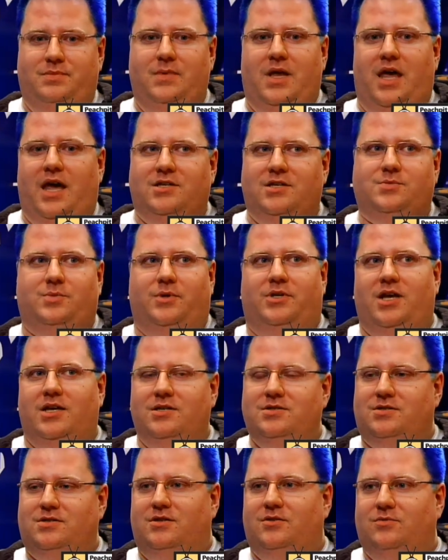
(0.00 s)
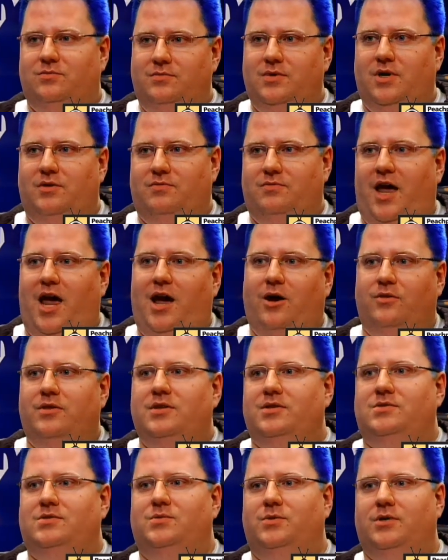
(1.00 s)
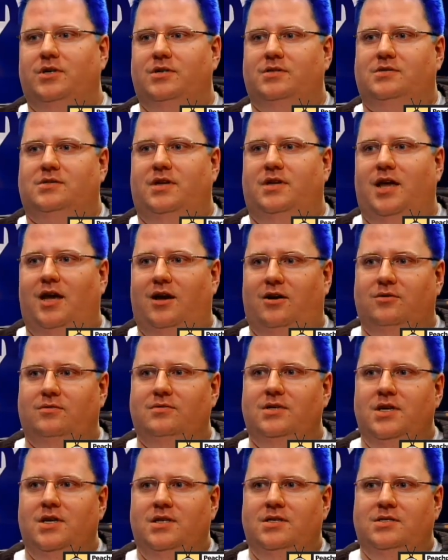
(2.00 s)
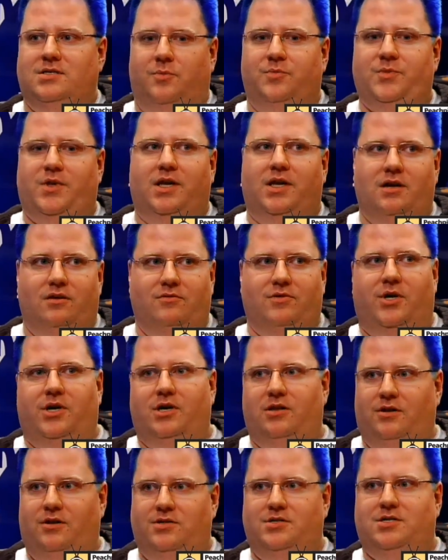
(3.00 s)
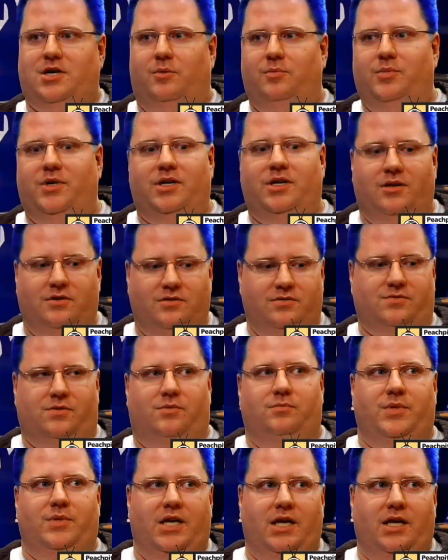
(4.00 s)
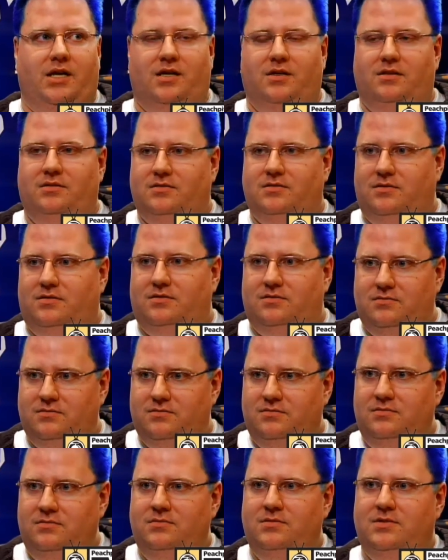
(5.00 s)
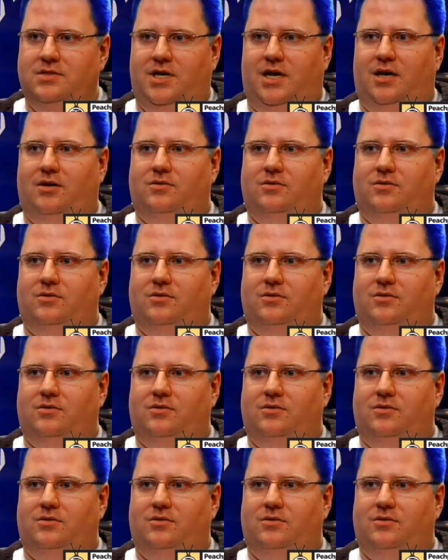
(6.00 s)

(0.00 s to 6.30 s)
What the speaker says: explanation of how this works and how something in a very large company goes from beginning to outdoor.